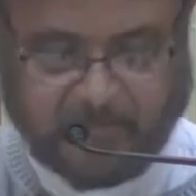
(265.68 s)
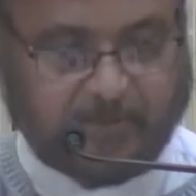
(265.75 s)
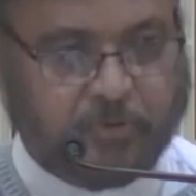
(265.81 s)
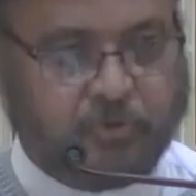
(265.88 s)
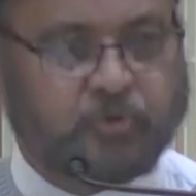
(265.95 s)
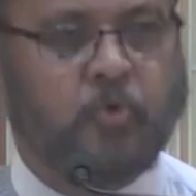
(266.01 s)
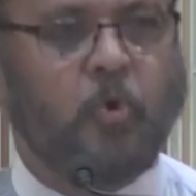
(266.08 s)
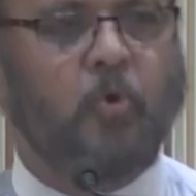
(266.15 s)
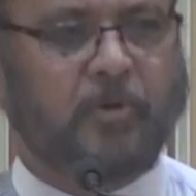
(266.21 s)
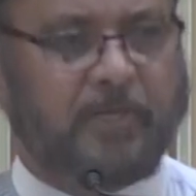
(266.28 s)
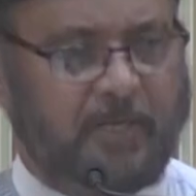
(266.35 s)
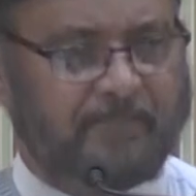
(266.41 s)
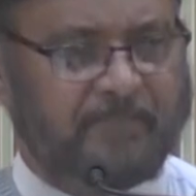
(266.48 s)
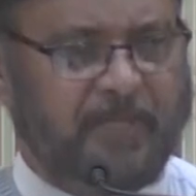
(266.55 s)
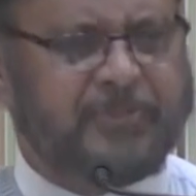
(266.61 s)

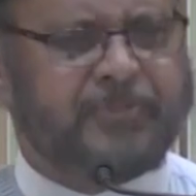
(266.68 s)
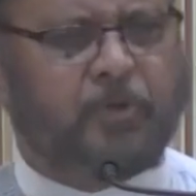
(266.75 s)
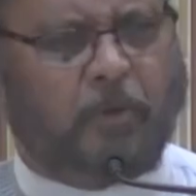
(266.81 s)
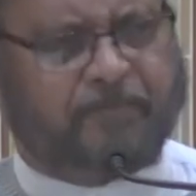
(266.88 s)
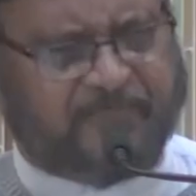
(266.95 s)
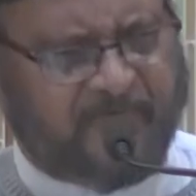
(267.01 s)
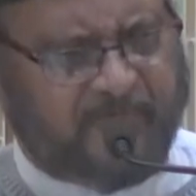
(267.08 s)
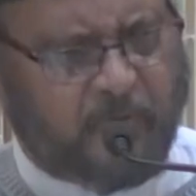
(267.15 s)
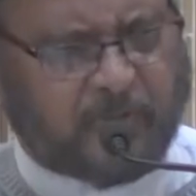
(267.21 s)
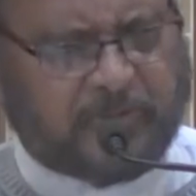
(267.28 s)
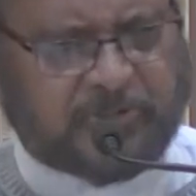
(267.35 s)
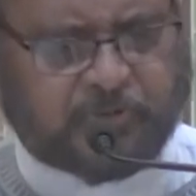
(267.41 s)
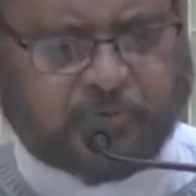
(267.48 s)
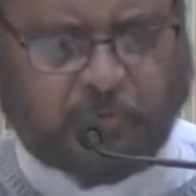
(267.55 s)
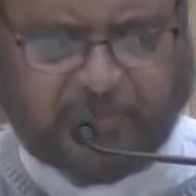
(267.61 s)
story, a thought-provoking
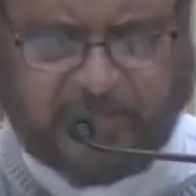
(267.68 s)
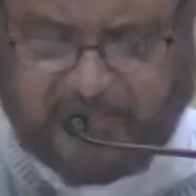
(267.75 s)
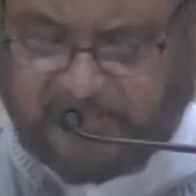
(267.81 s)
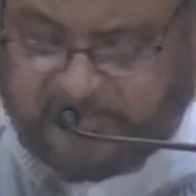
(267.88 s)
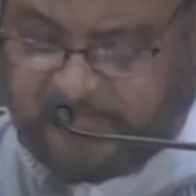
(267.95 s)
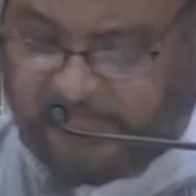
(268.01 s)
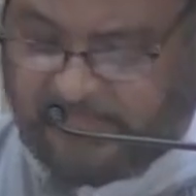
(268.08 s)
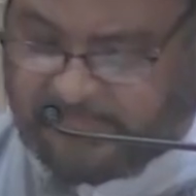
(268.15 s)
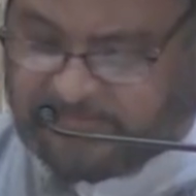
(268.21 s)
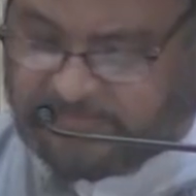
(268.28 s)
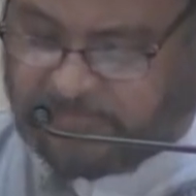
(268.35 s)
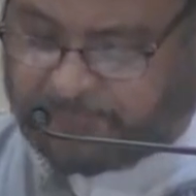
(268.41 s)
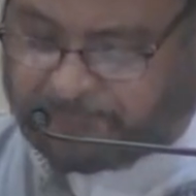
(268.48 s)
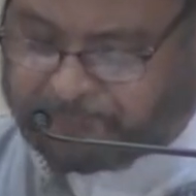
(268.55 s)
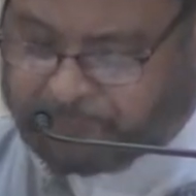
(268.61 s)
story nonetheless,
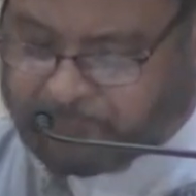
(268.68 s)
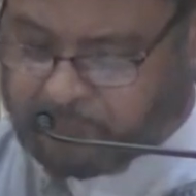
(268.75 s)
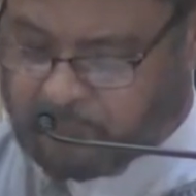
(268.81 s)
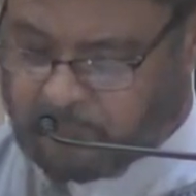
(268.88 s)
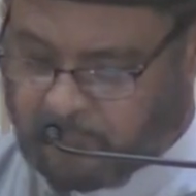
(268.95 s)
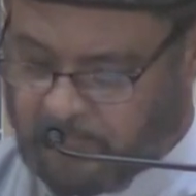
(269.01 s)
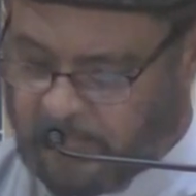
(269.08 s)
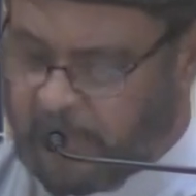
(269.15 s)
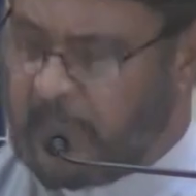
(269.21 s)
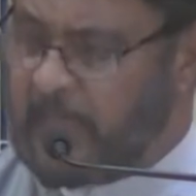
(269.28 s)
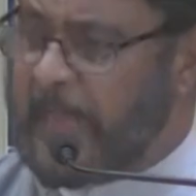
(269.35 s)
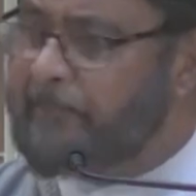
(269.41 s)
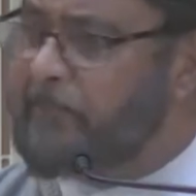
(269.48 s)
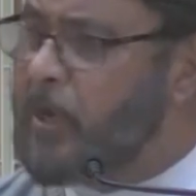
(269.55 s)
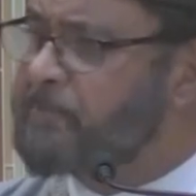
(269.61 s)

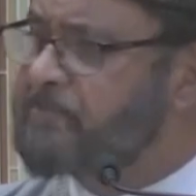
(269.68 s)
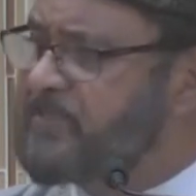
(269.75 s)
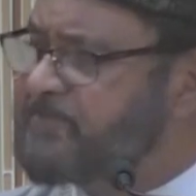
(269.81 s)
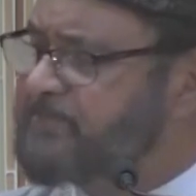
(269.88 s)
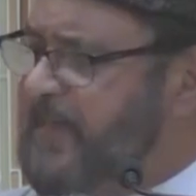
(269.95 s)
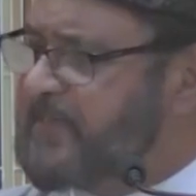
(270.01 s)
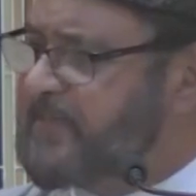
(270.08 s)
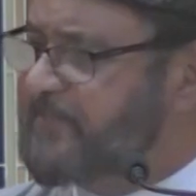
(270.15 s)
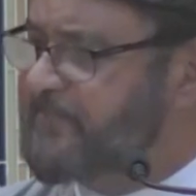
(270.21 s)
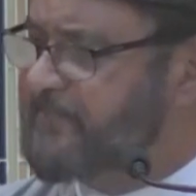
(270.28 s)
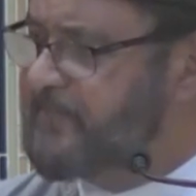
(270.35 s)
about perspective,